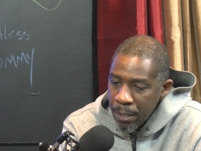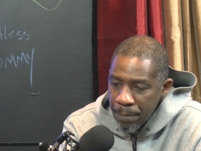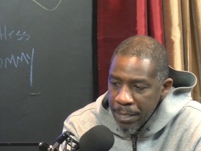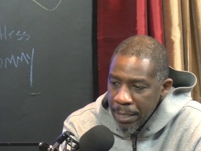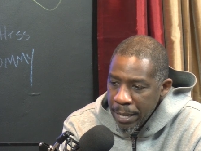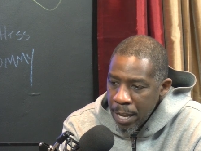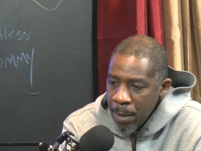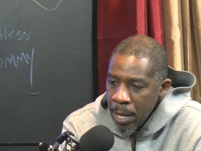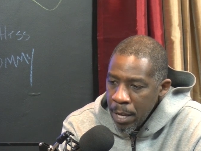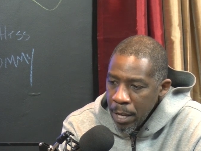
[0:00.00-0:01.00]
a division game.
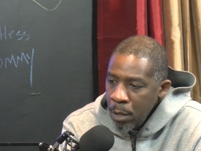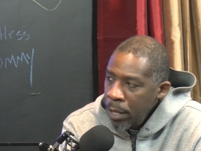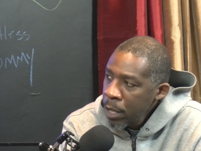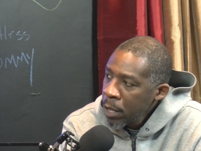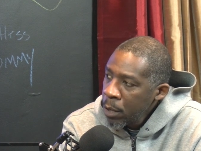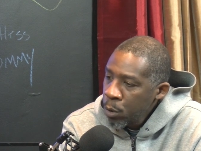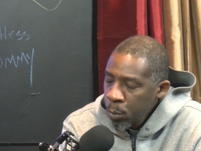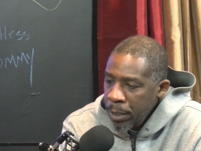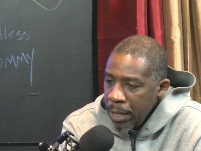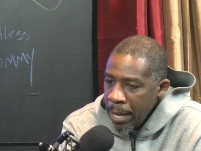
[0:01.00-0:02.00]
Eagles
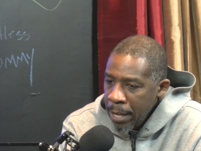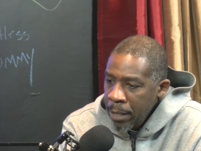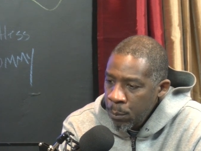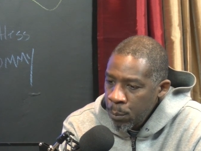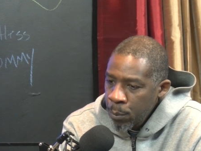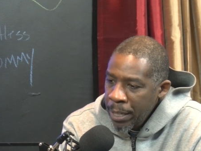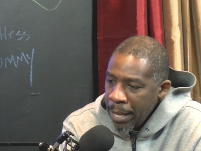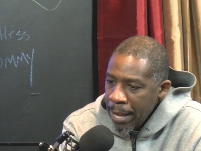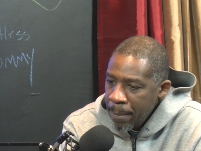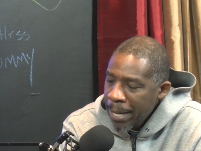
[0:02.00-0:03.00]
win again and win the
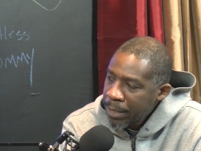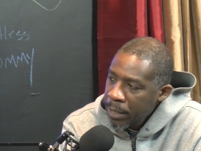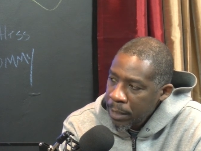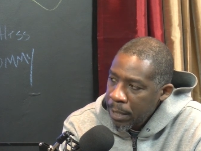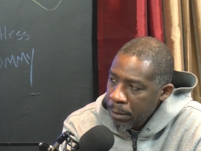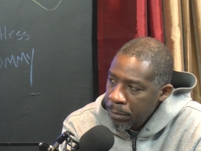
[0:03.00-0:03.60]
game by a touchdown.